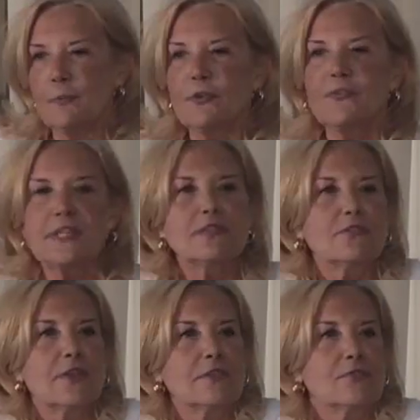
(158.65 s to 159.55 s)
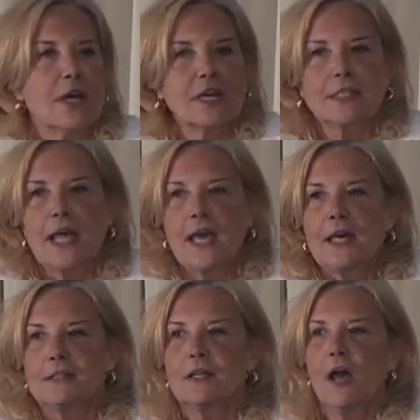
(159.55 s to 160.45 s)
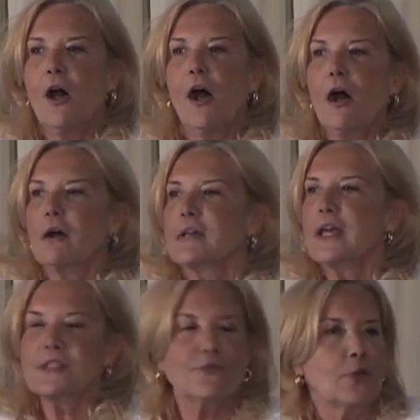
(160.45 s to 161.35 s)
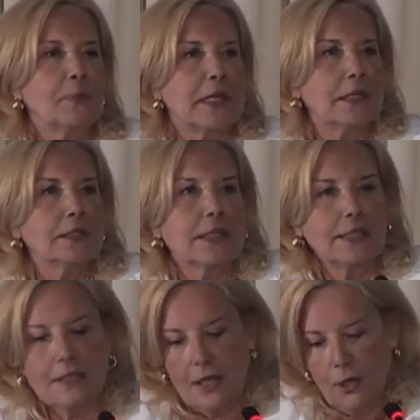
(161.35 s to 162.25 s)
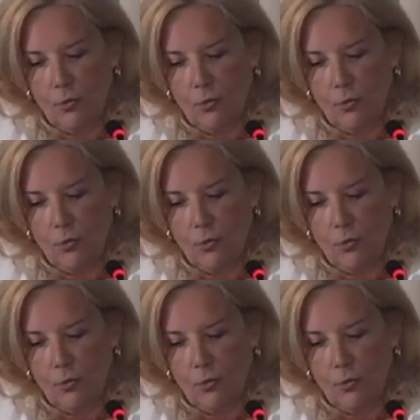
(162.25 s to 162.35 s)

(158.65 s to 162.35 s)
Professor Van Raad and our guest from Italy,